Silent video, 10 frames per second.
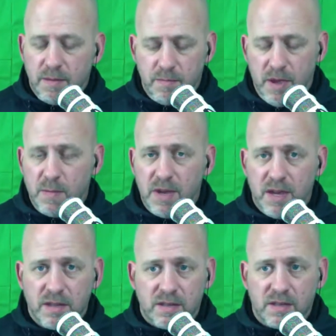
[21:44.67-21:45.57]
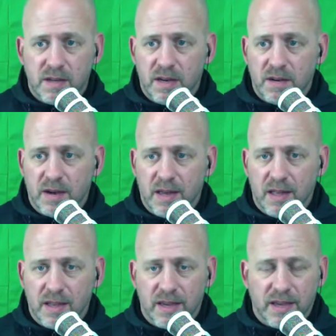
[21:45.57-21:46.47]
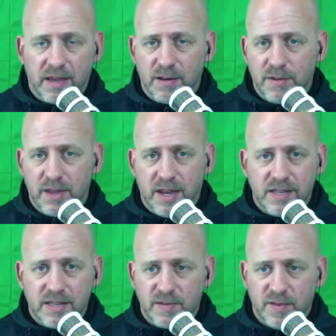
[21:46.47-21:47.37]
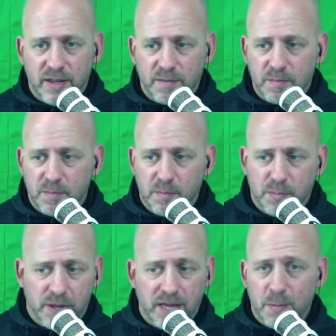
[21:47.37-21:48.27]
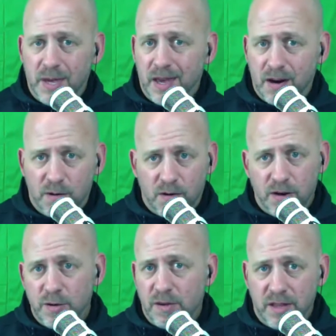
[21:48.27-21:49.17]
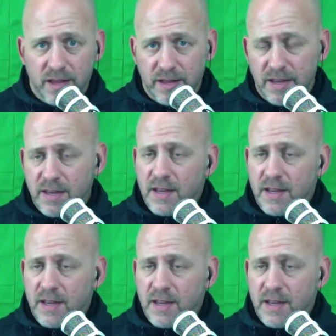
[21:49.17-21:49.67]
Maybe it's, I like, you know, the ideas of like playing the piano or ukulele,